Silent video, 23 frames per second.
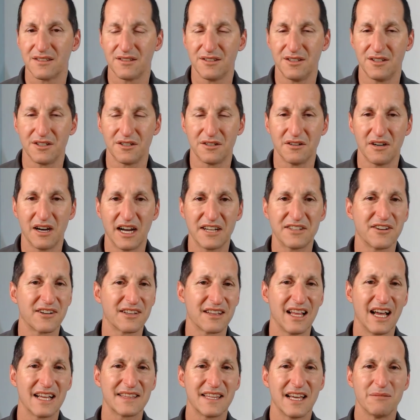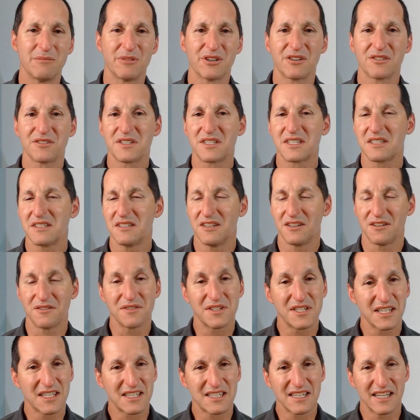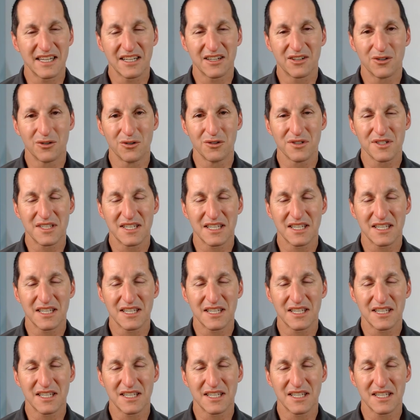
you know, I don't like that because, you know, 16 cores,